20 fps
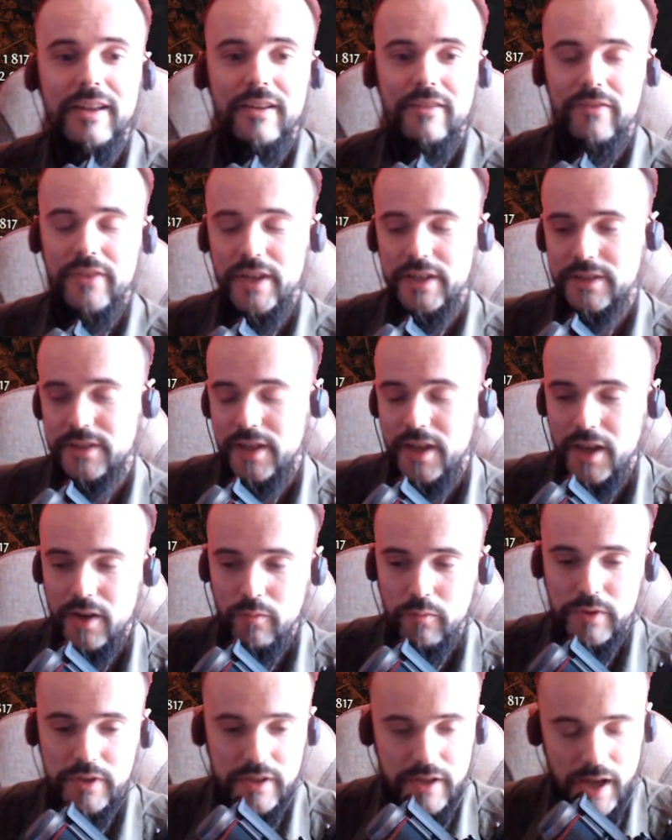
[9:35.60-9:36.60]
that
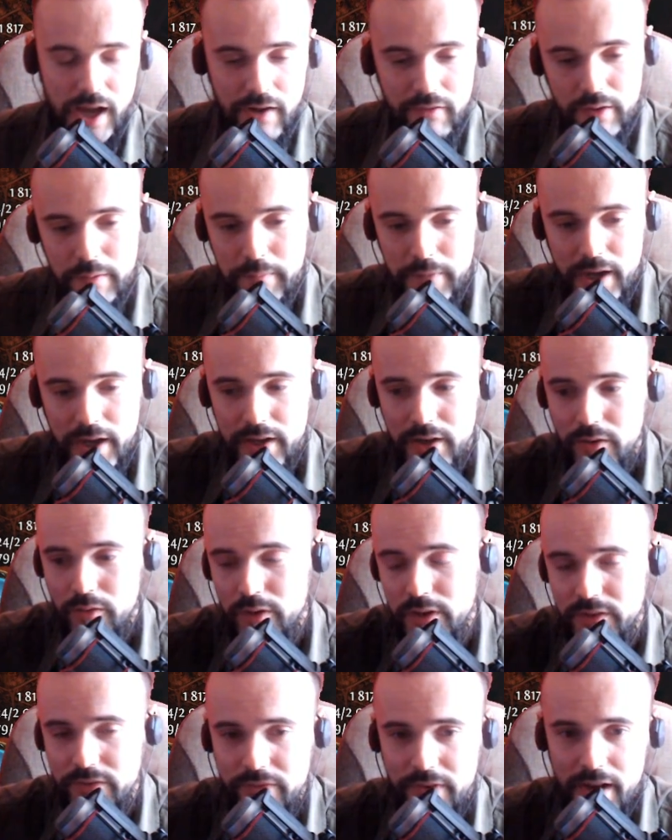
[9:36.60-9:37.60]
can recover mana
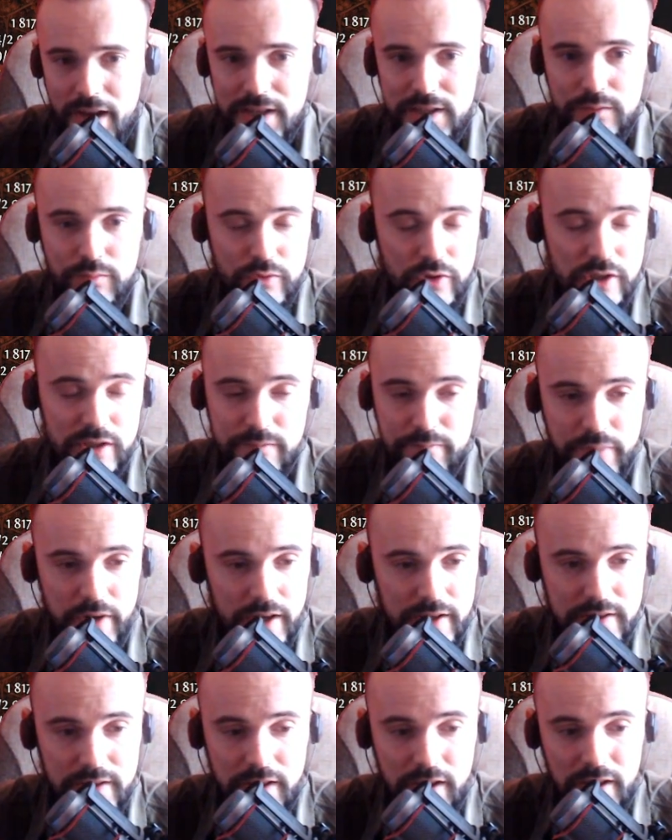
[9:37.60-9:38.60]
really fast, which is
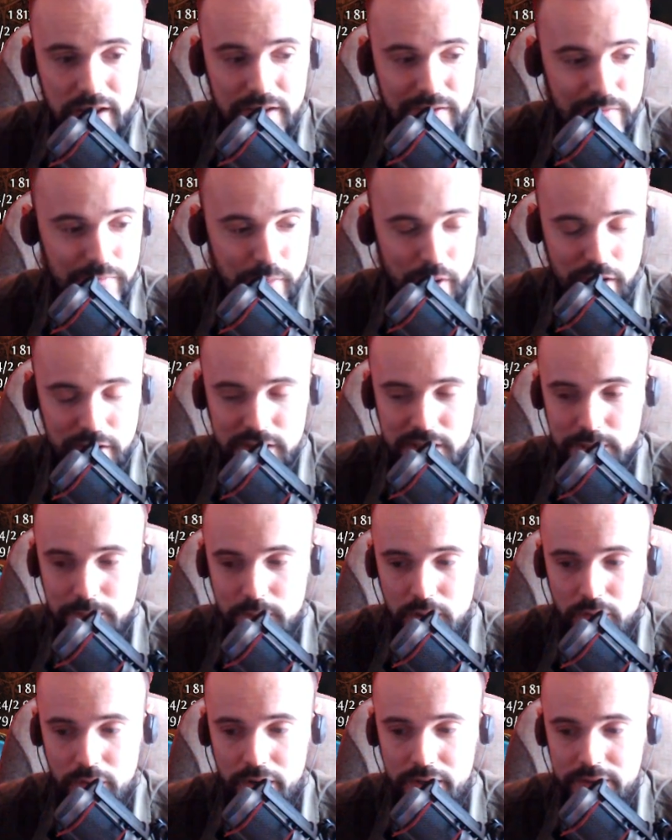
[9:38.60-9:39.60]
practically
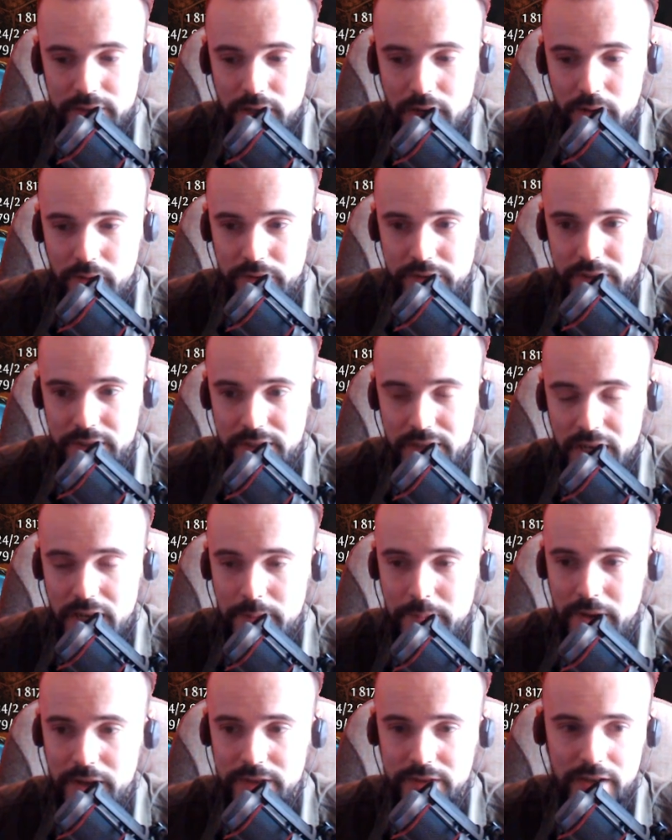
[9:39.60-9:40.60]
impossible right now in the
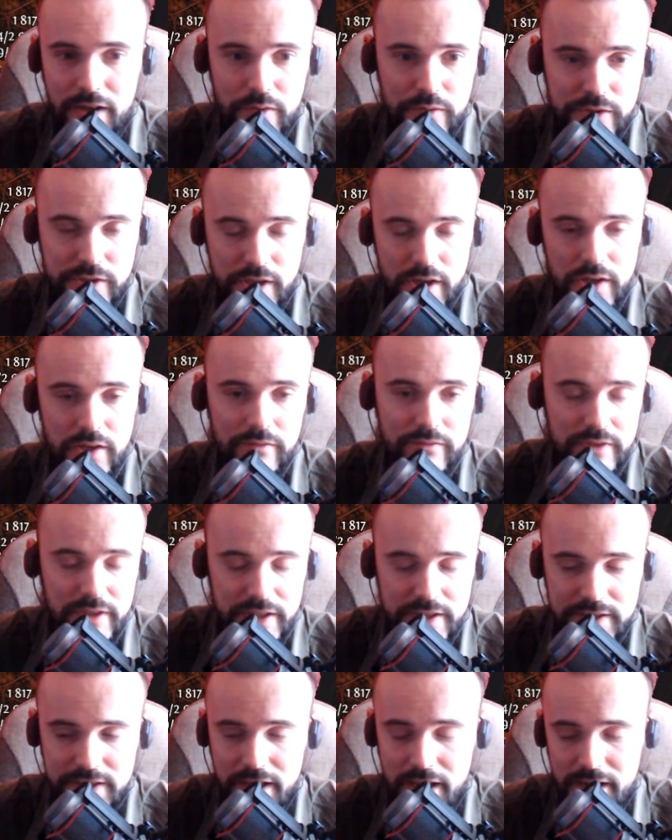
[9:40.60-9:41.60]
game outside of the
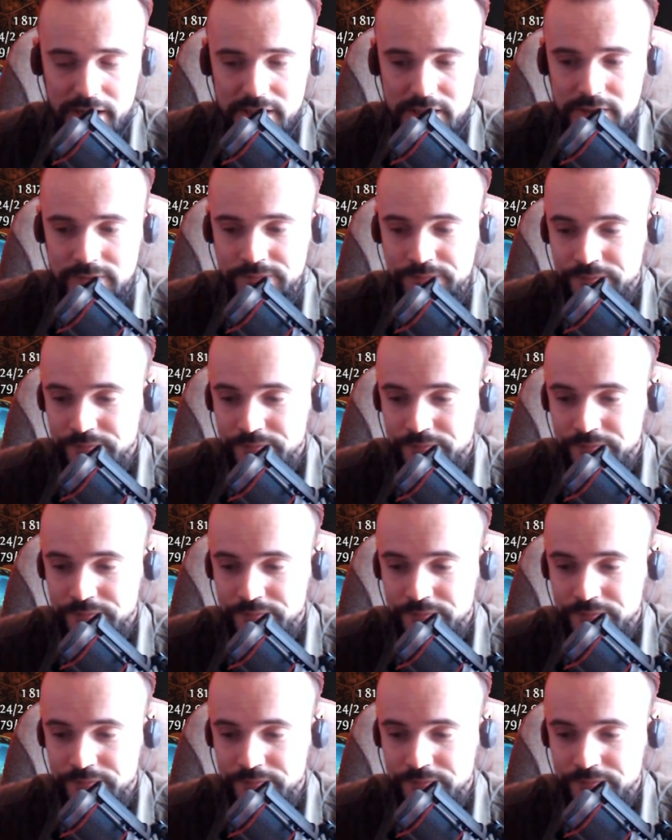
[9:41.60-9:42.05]
attacks.